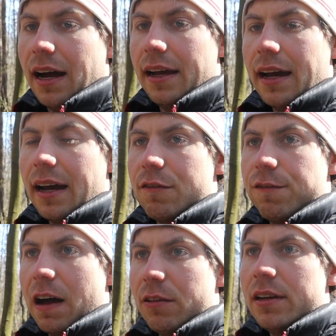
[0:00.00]
I, I
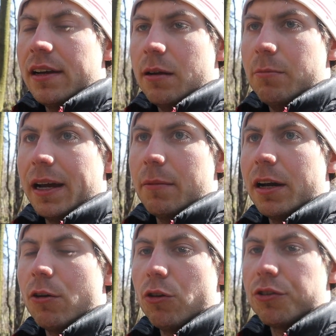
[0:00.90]
found my,
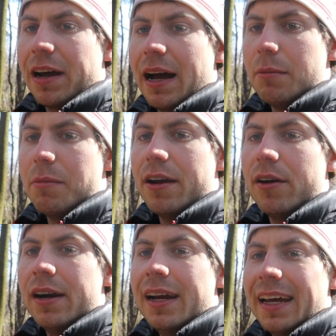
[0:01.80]
my whole time
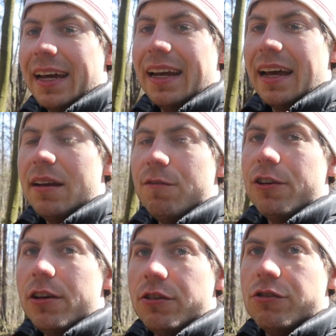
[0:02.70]
there, it had a
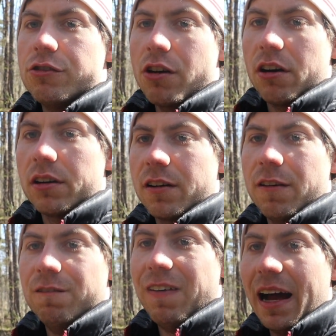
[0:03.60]
very
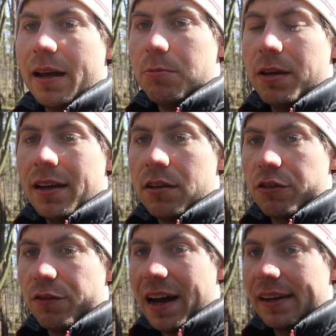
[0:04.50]
dark vibe
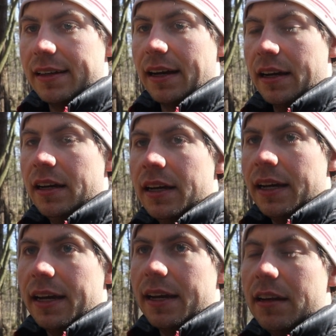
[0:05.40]
Slovakia.
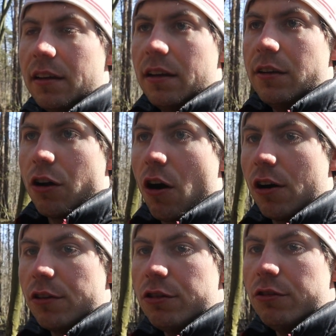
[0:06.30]
And it, it's
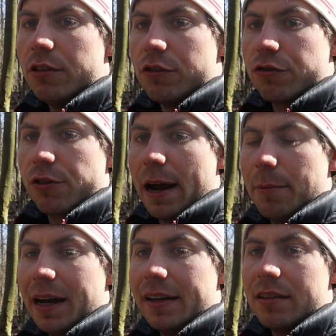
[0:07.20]
hard to
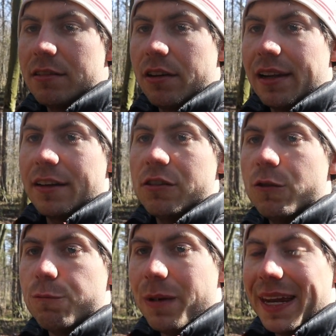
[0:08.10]
describe honestly unless
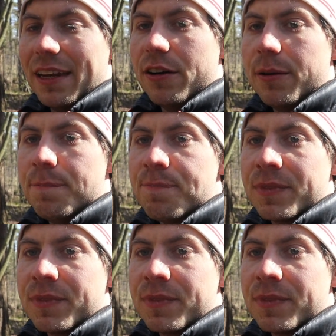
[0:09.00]
you've been there